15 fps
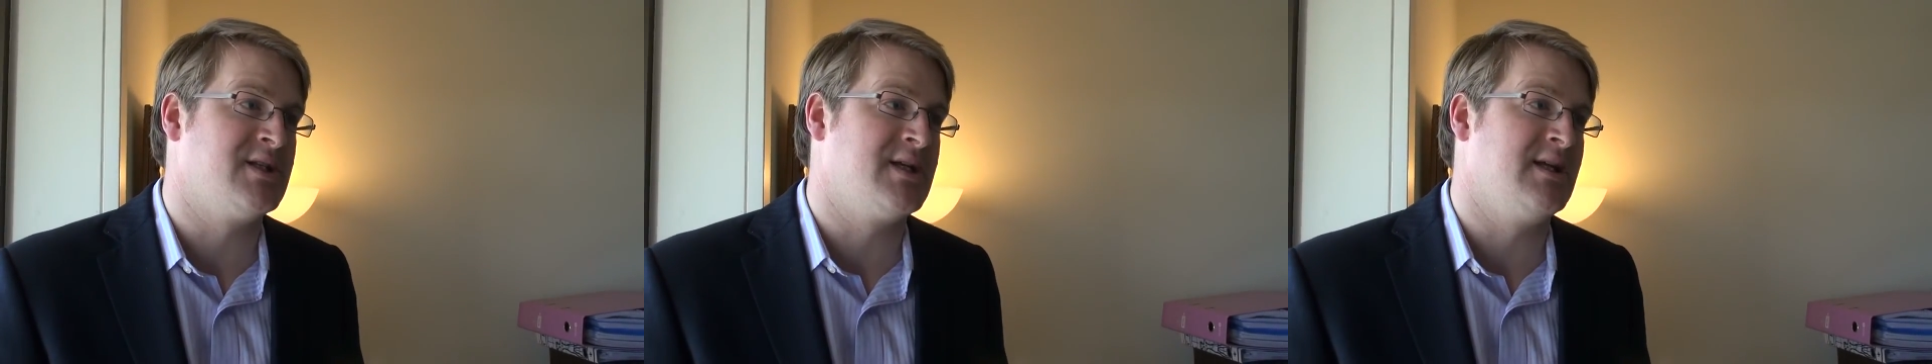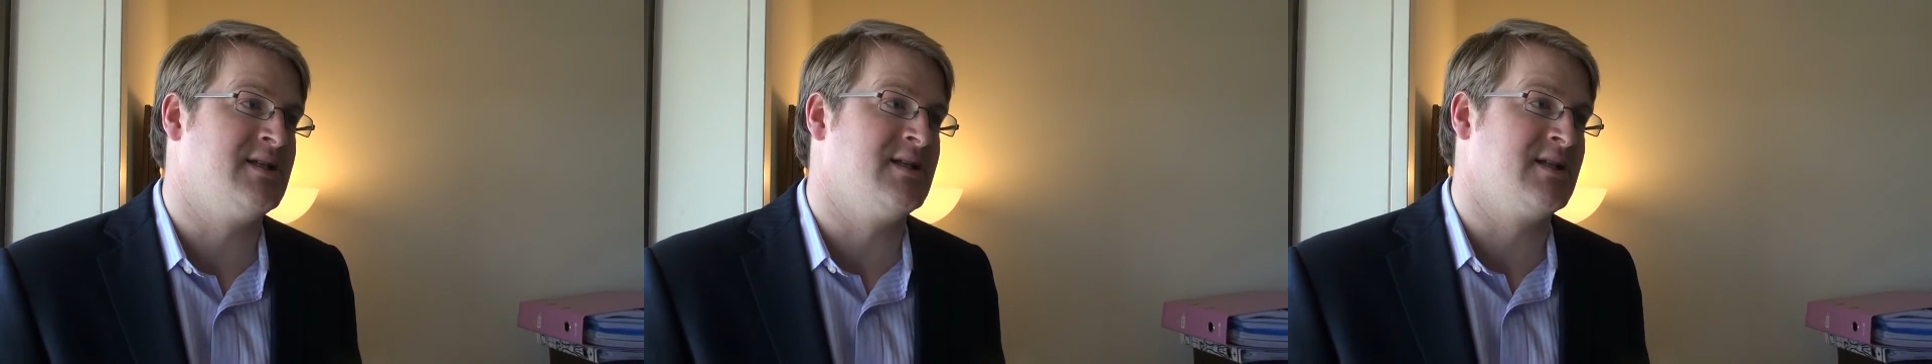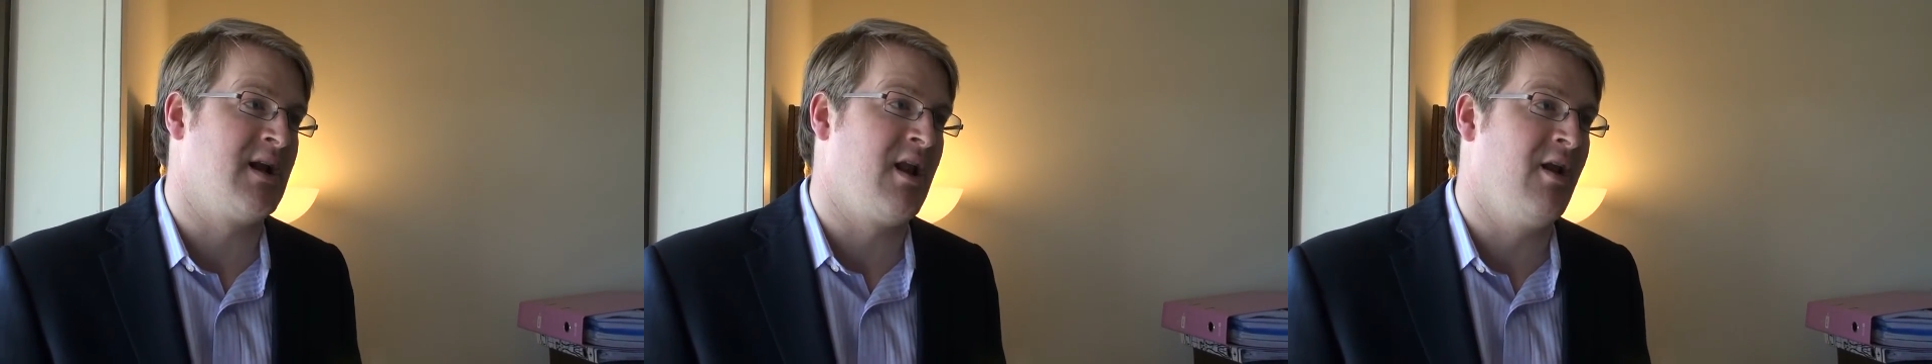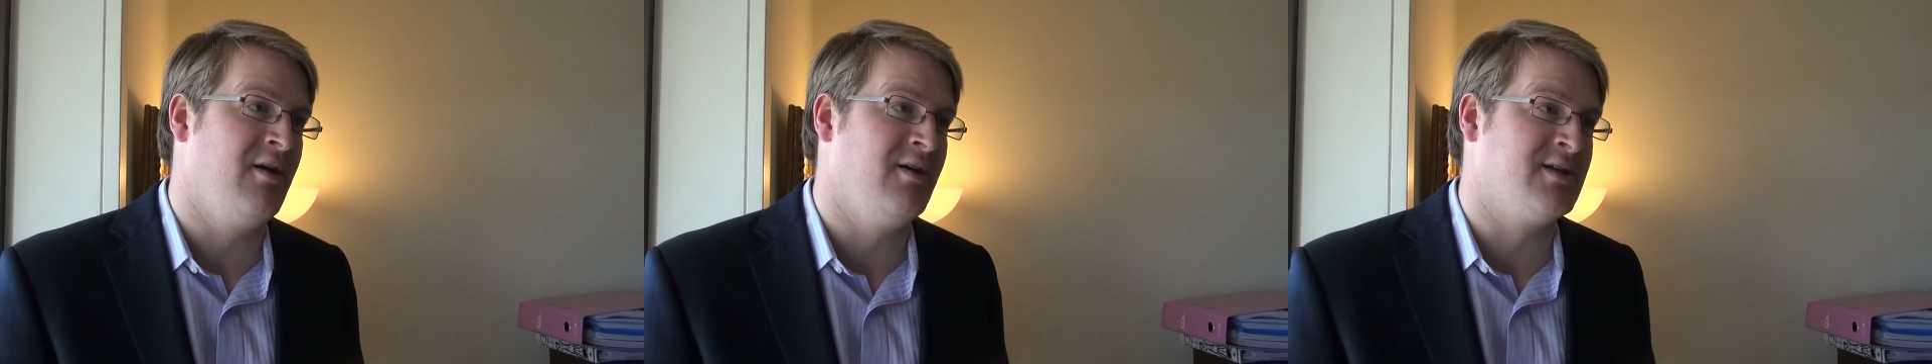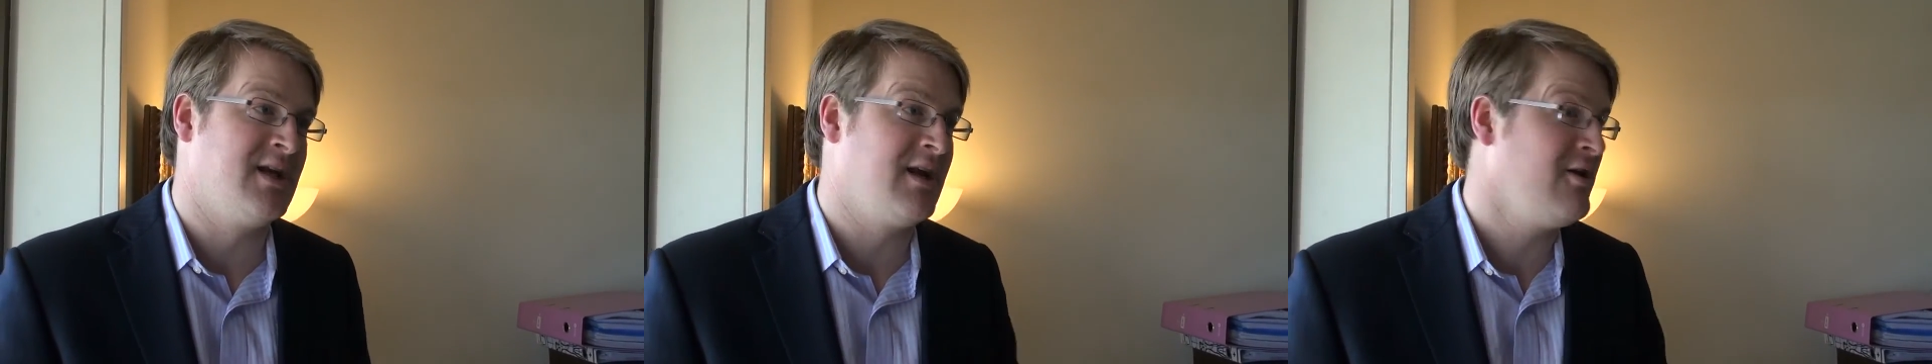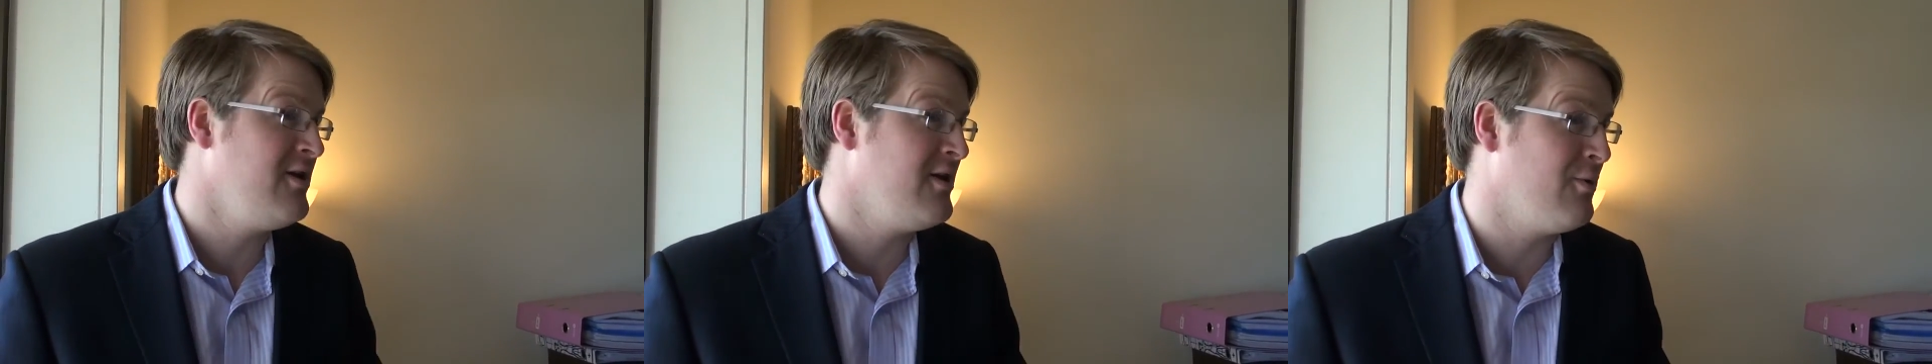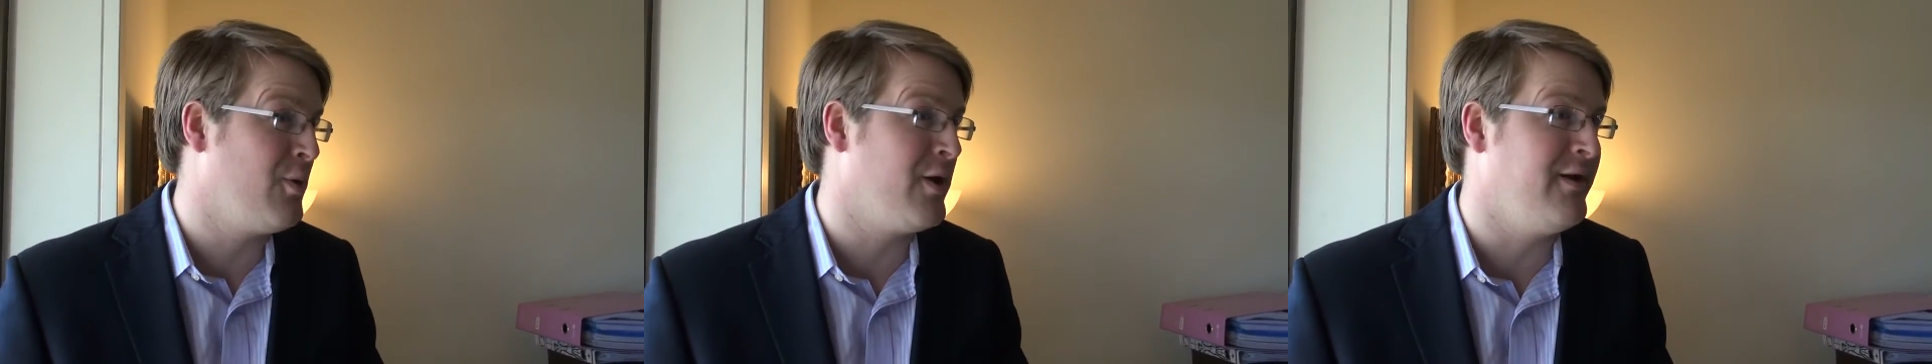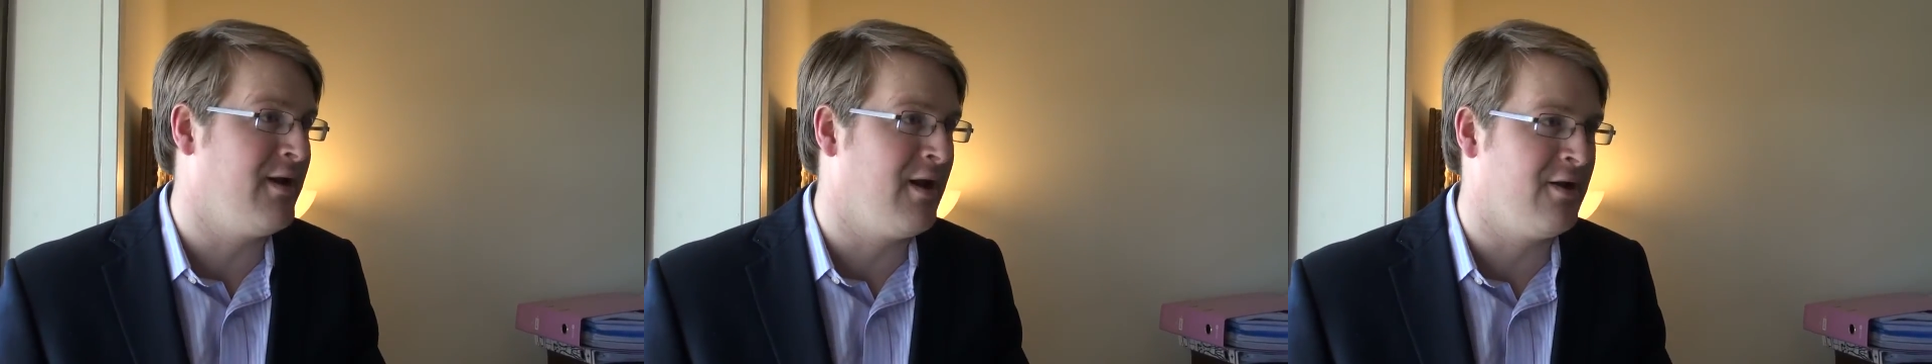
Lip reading: centres close, including the one in